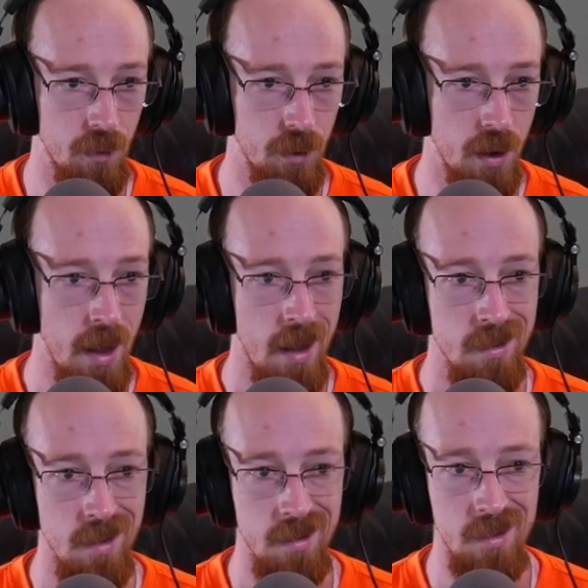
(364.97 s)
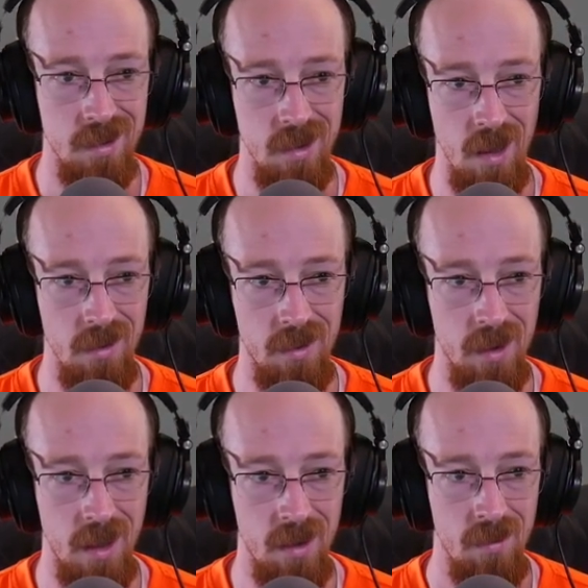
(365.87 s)
folder. See, this is another
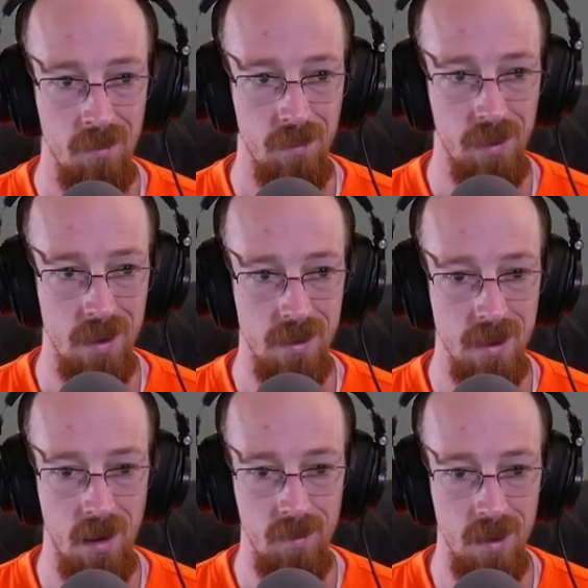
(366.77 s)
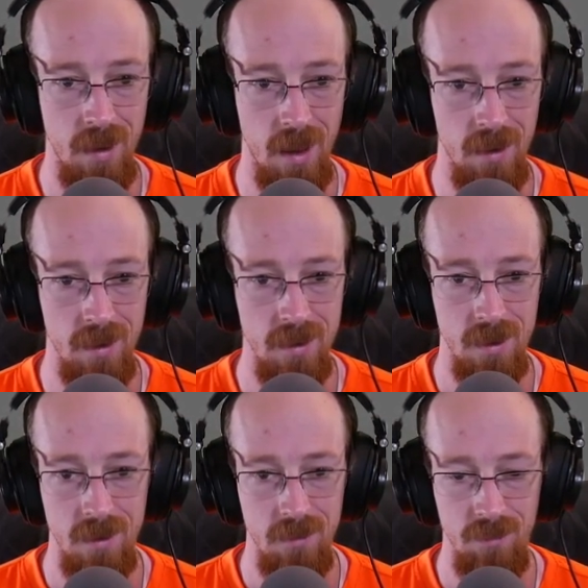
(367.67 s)
thing. Please tell me that this
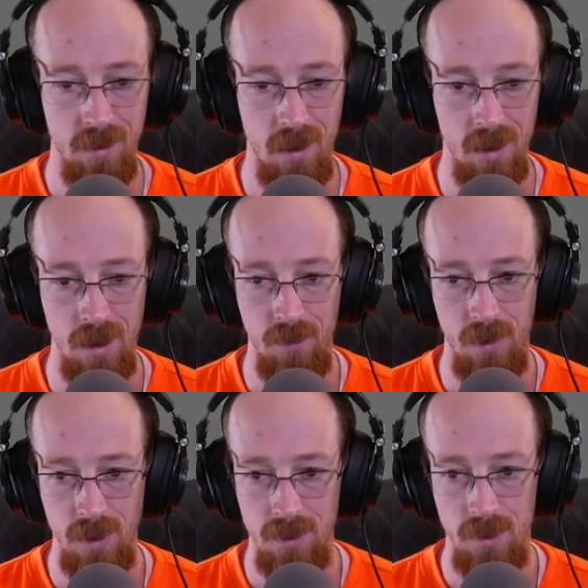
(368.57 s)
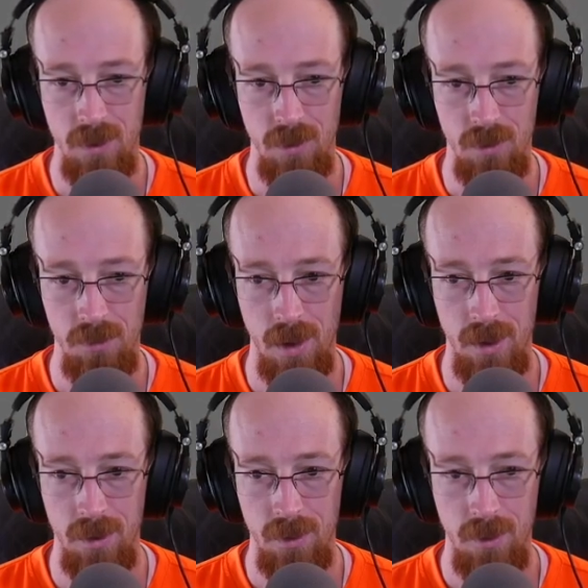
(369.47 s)
is gonna get fixed too.
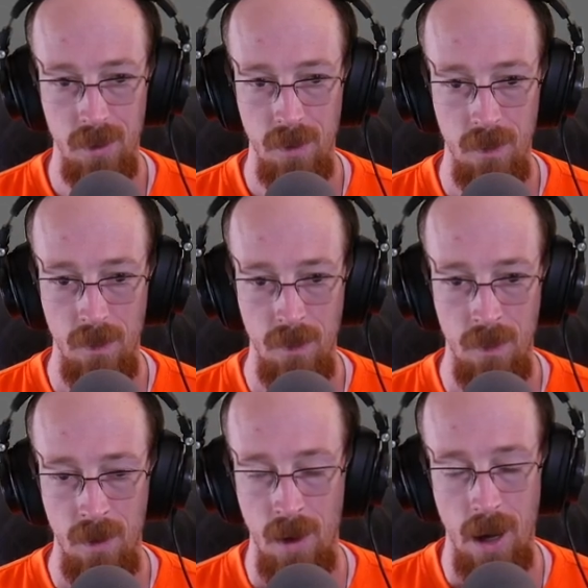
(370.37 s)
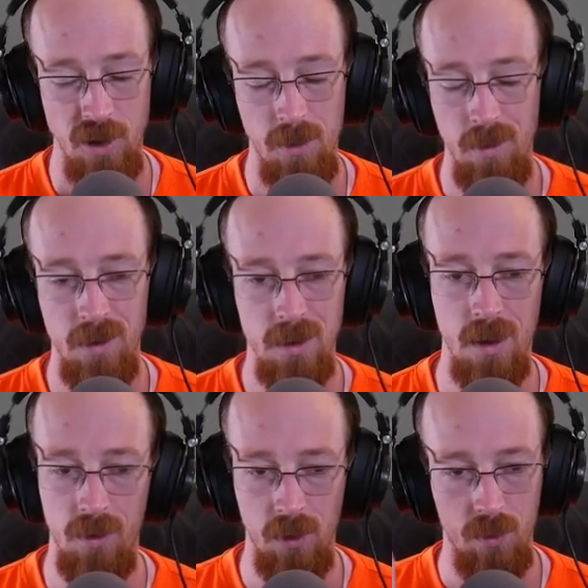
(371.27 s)
Like, I should be able to just
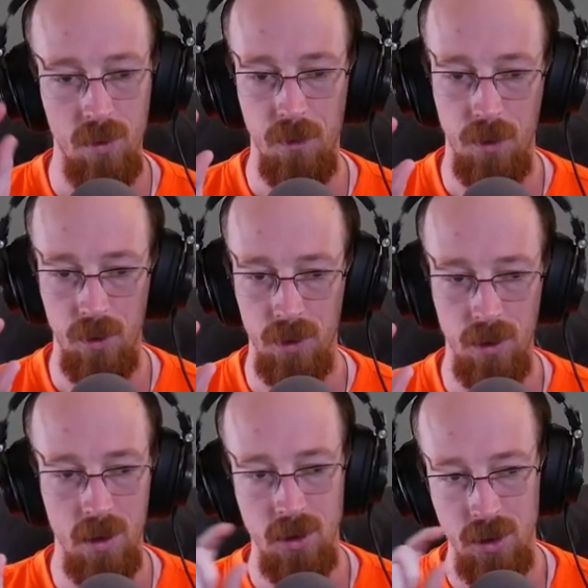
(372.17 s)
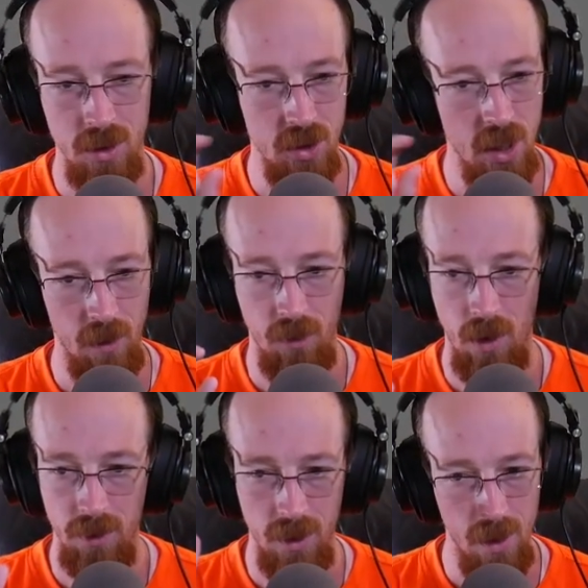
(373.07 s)
give it the root folder, and it should just check for
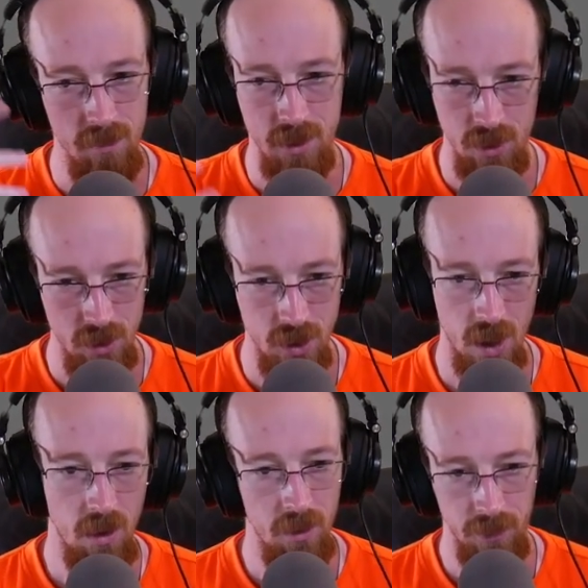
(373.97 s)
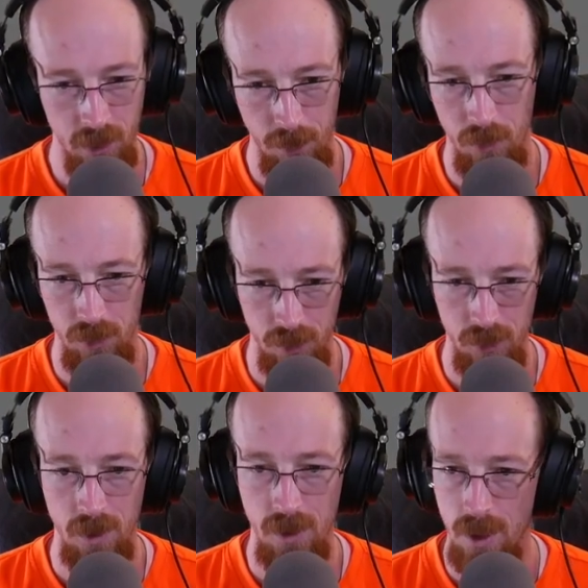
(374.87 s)
all the names, and it should check all the
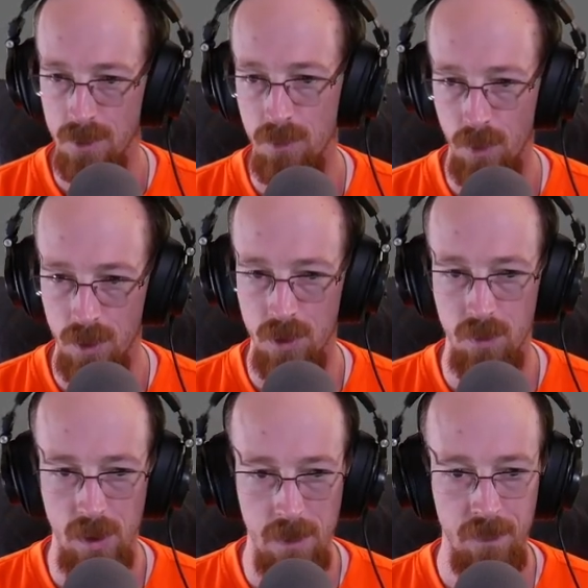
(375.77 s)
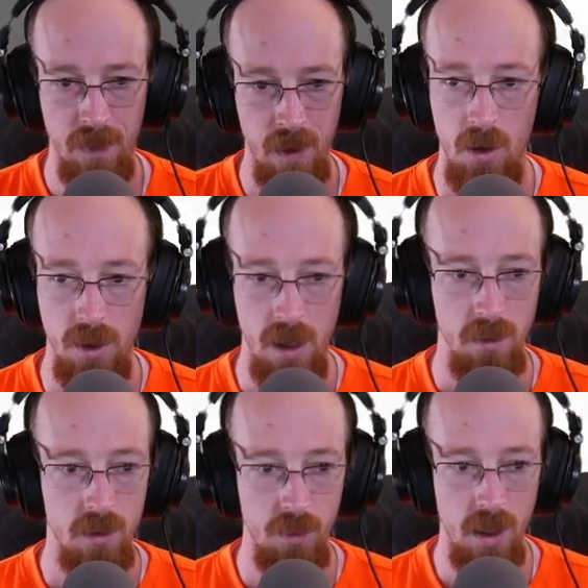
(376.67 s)
subfolders. Like that's what it should be. Okay,
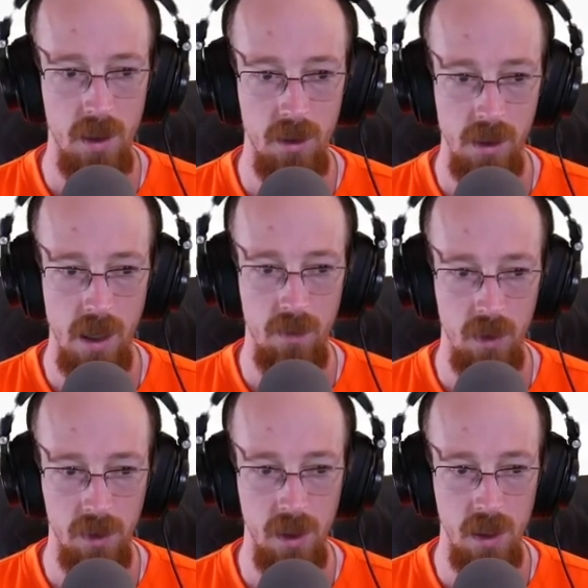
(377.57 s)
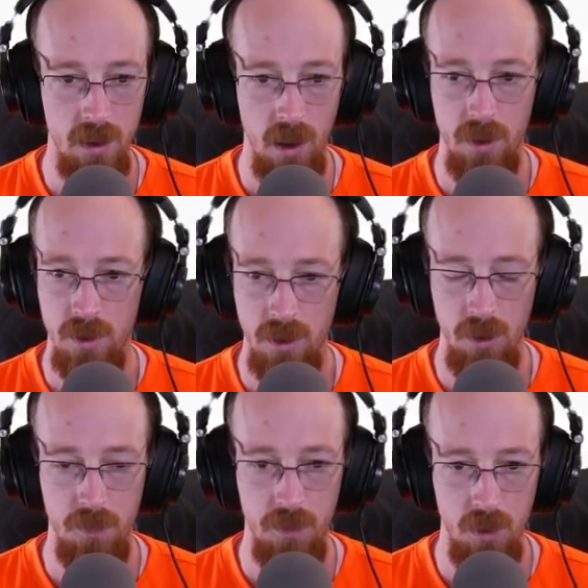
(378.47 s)
so we got nearly everything. Uh, there's
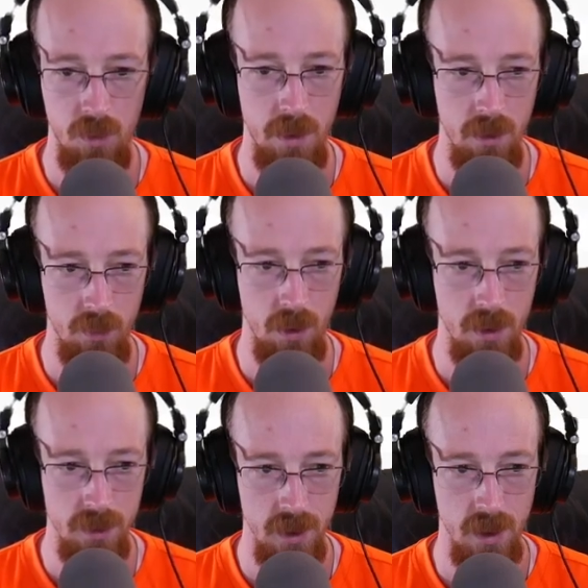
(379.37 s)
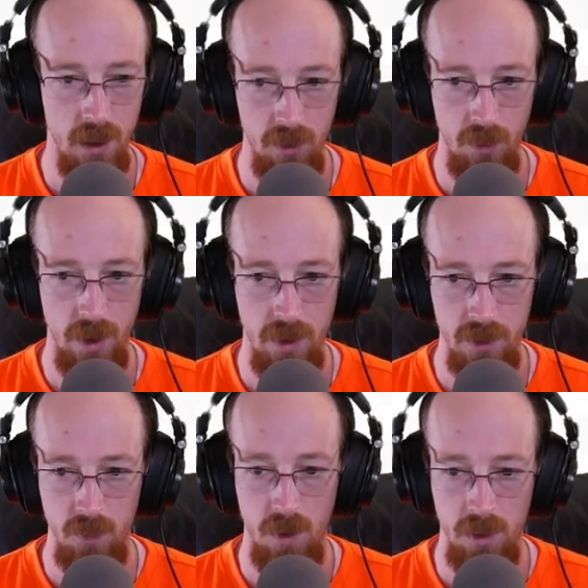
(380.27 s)
still a few weird ones. Like, I don't know why
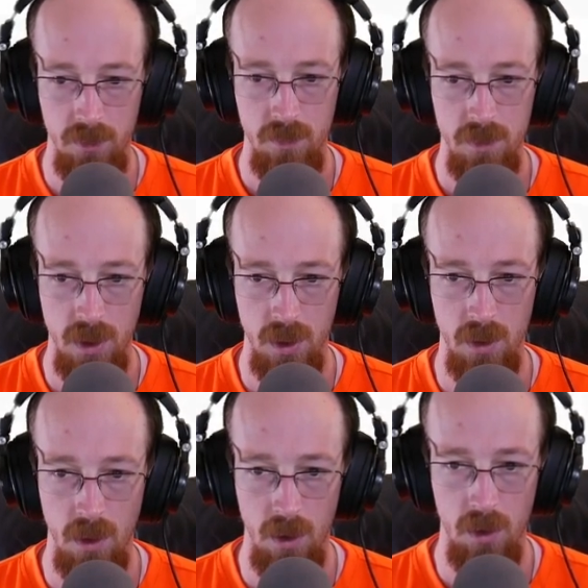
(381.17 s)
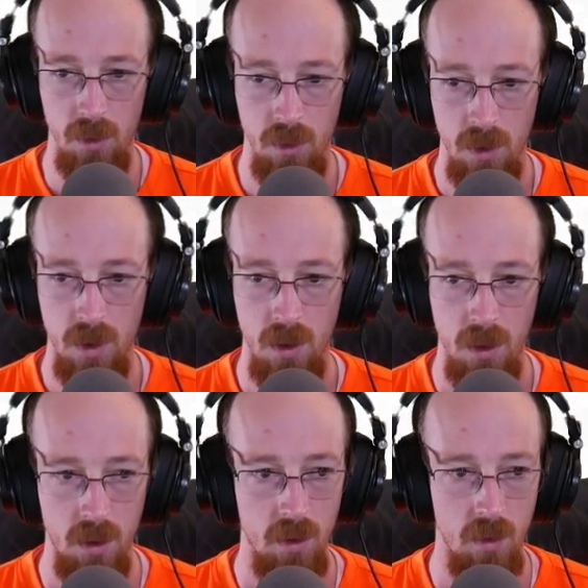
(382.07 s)
this one didn't go
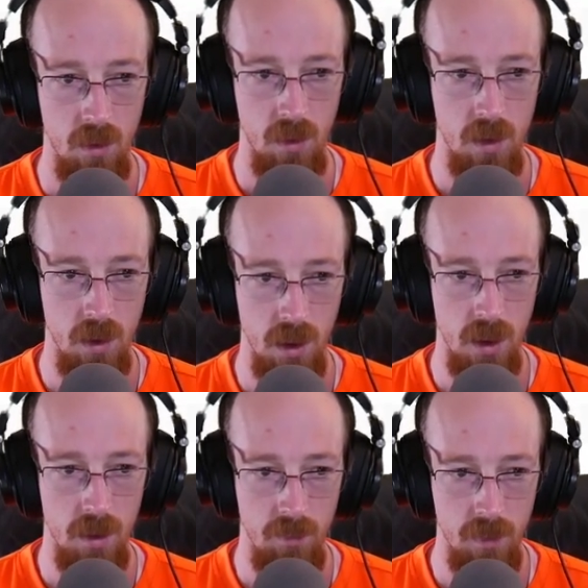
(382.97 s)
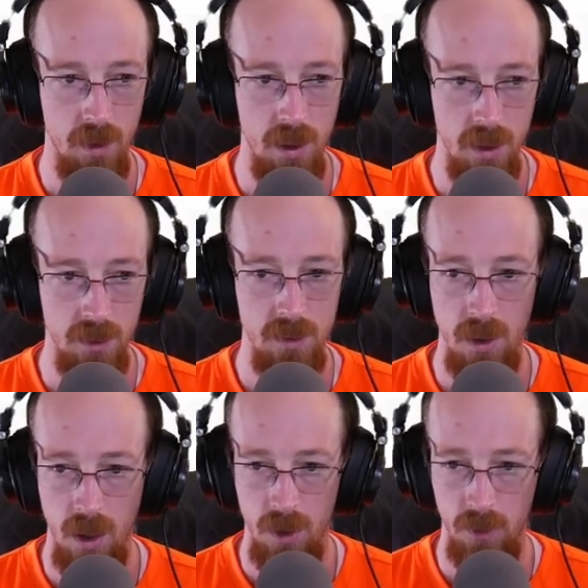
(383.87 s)
or um, these.
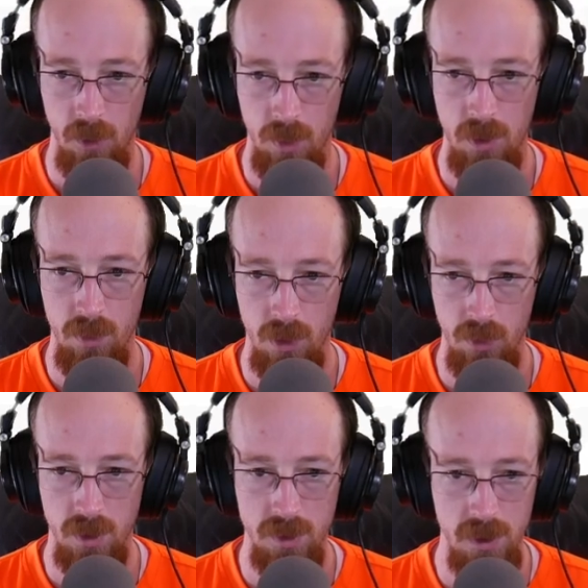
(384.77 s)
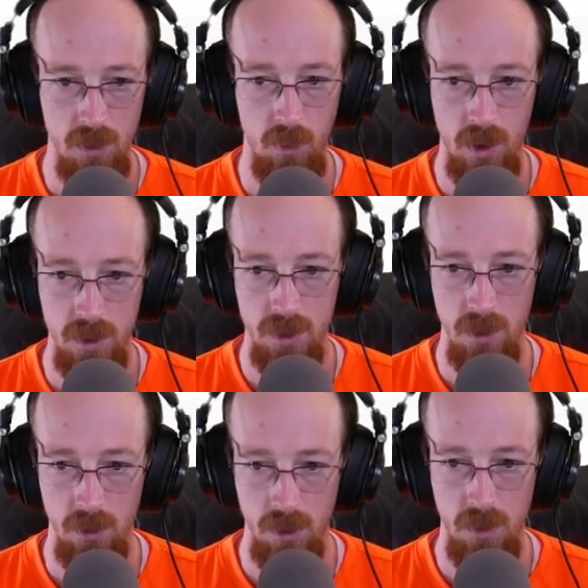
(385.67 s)
Uh, so we can really quick see what is
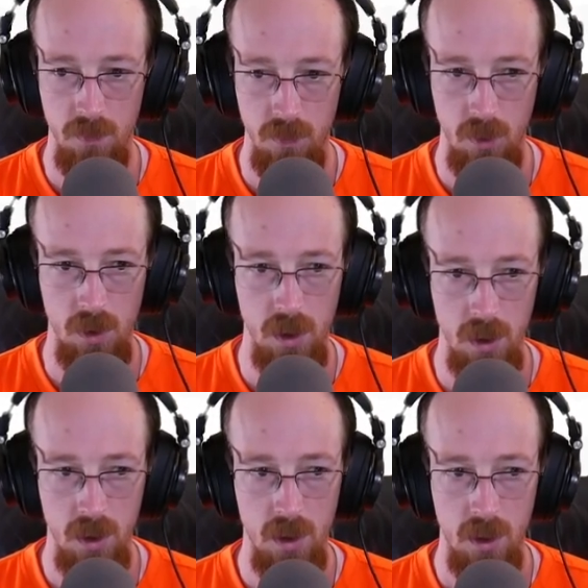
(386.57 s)
it looking for.